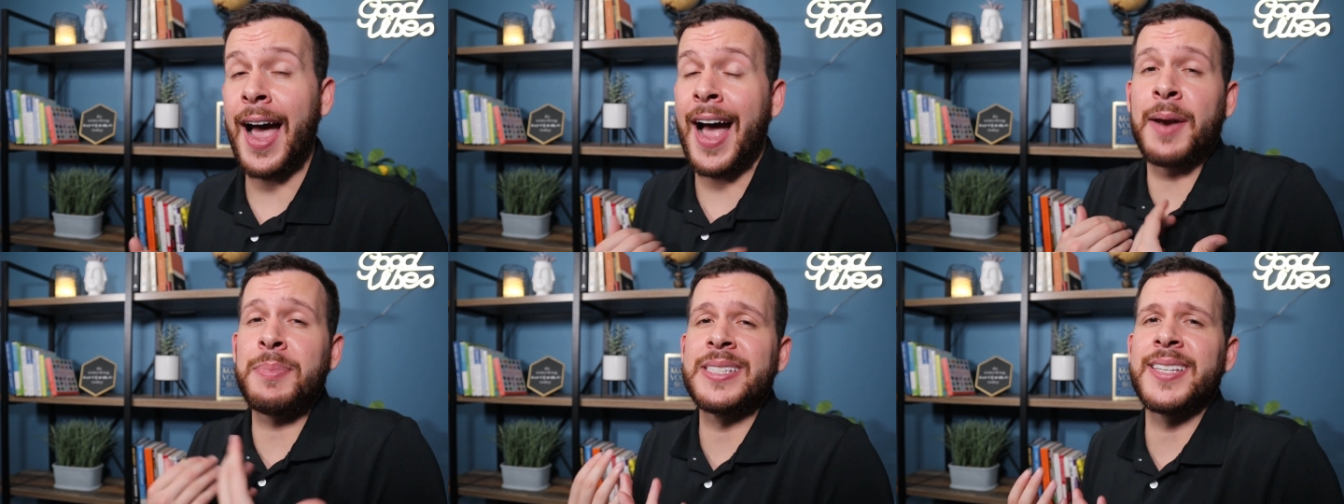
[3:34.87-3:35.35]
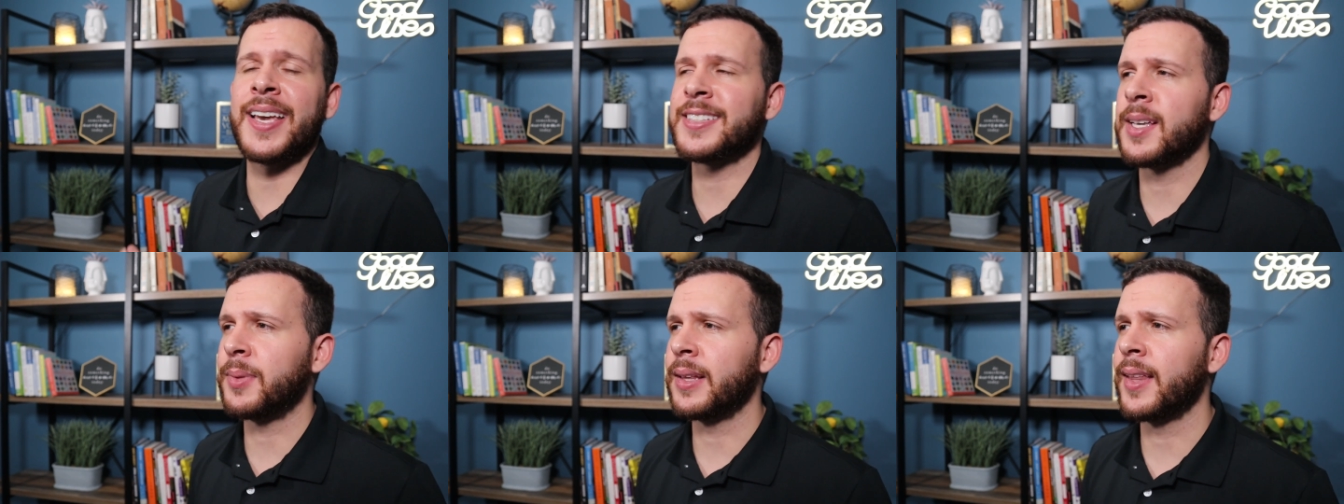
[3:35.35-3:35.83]
I'd be saying
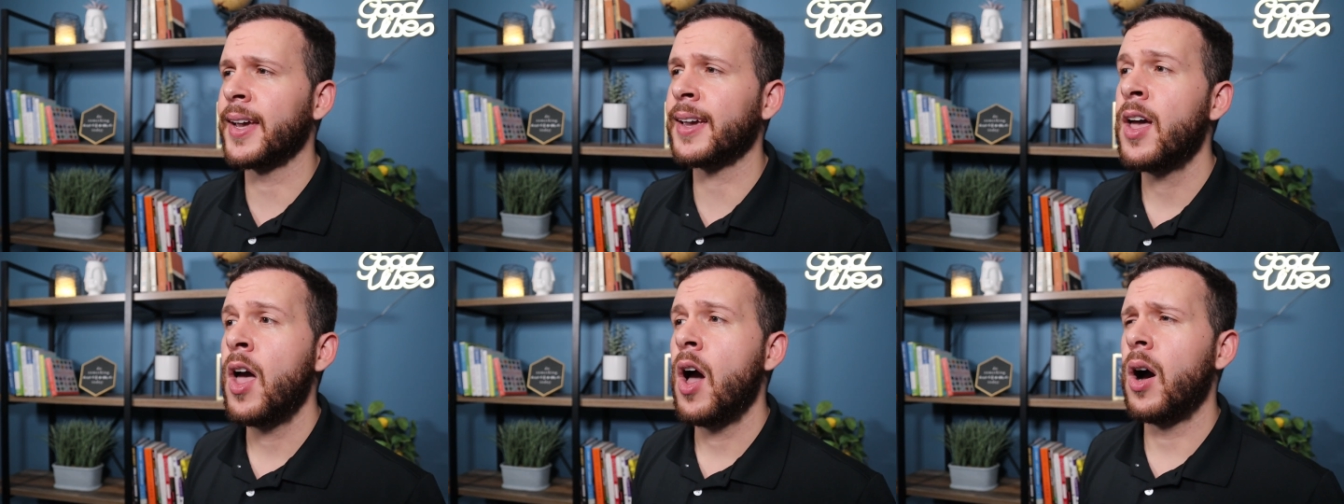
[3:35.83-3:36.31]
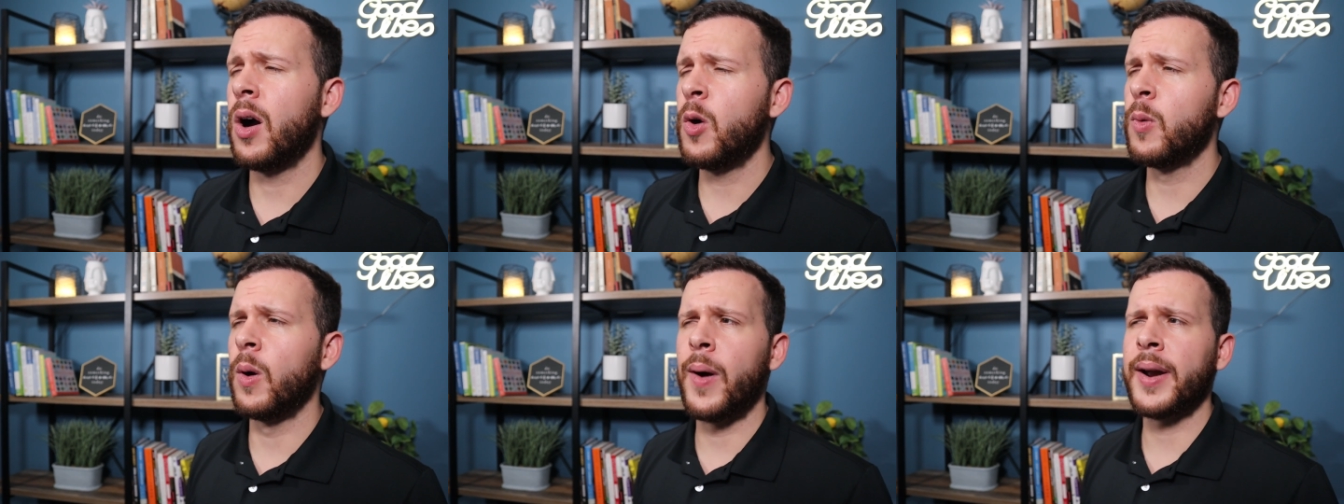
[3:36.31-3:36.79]
something like,
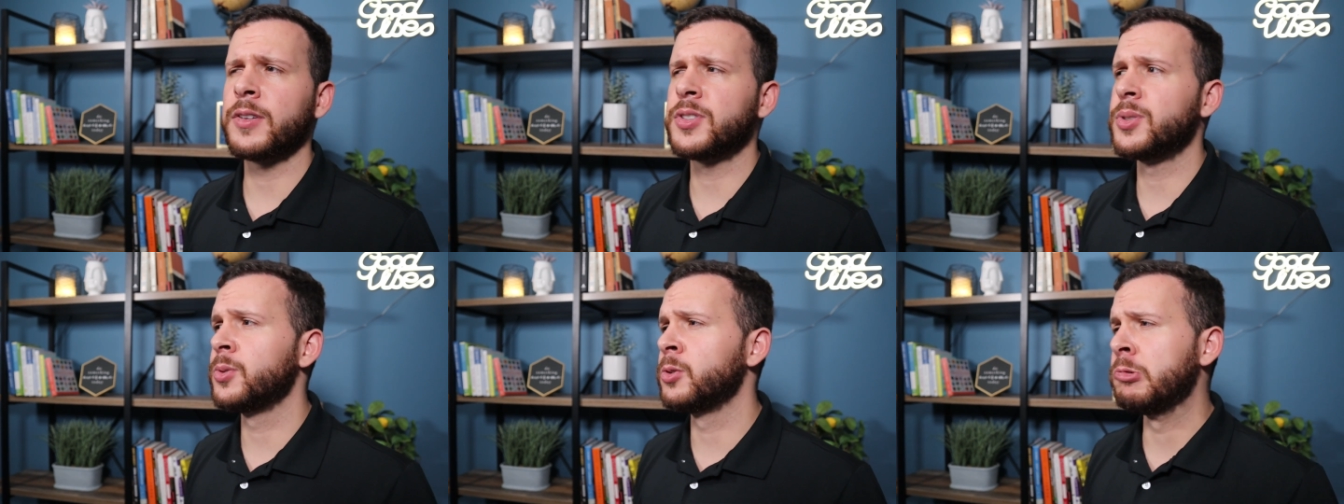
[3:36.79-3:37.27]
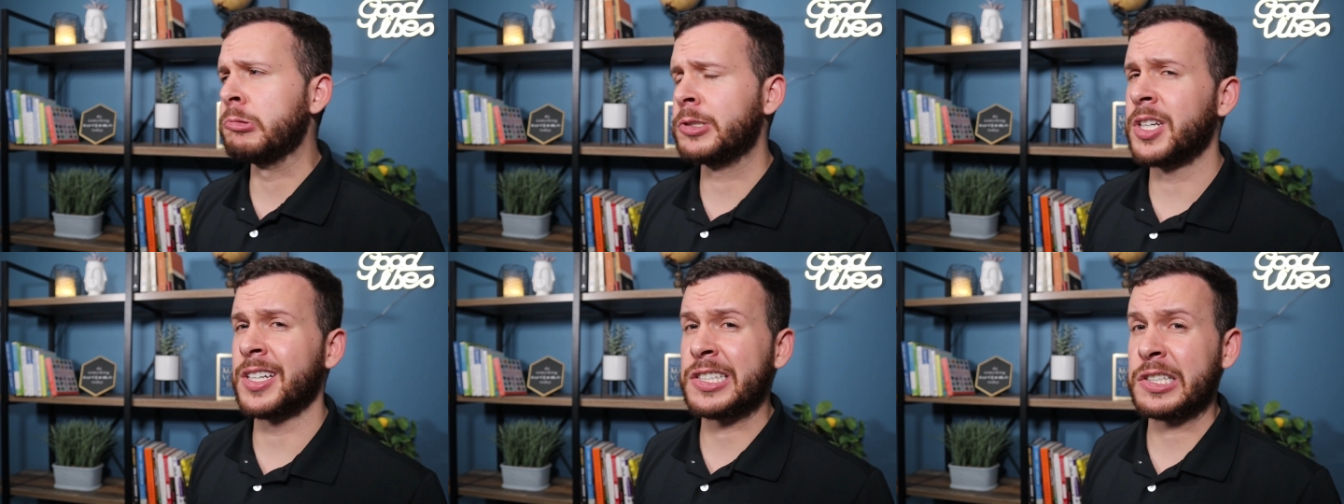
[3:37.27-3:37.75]
"Oh, well, why don't you
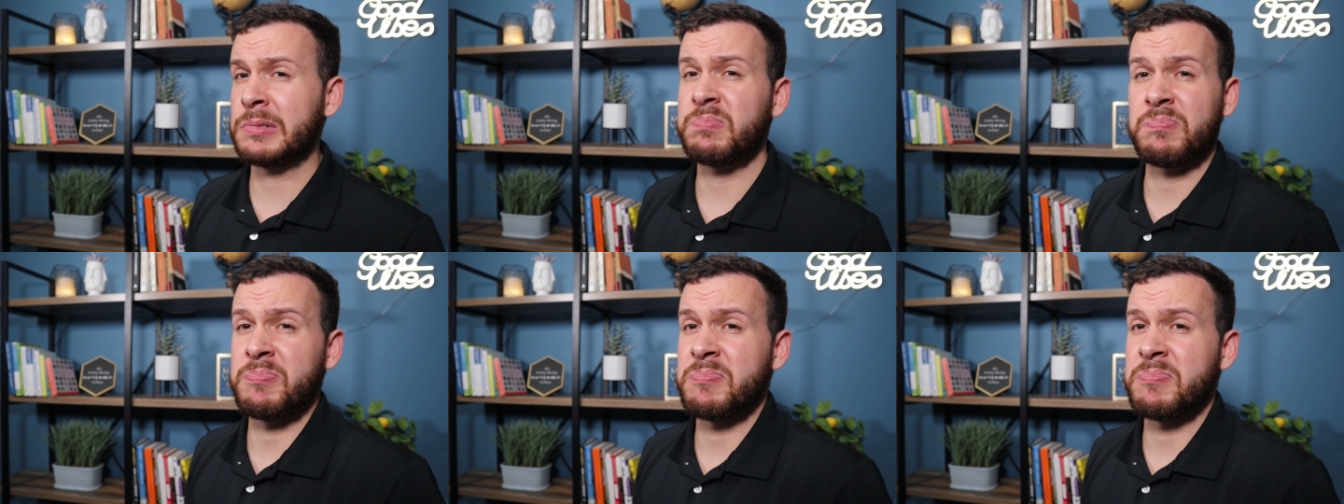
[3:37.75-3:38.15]
just